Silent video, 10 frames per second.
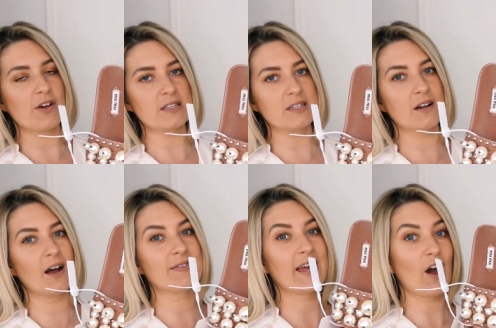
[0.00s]

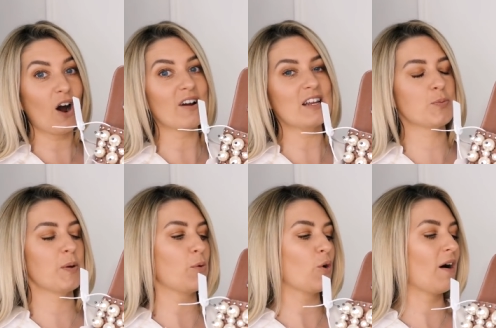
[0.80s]
39 they are a little
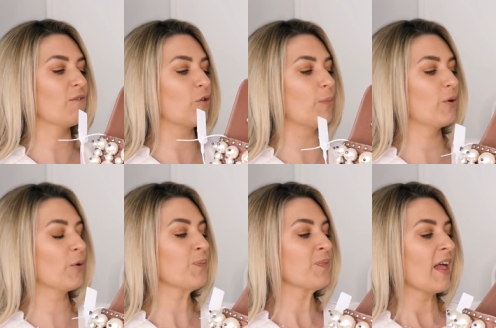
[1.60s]
bit more
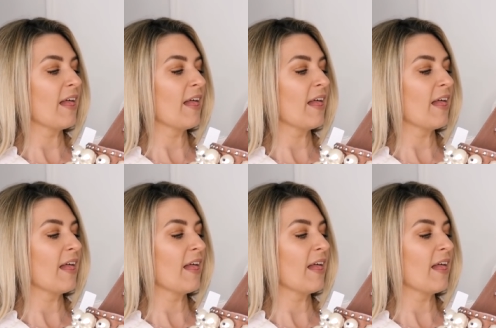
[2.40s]
comfortable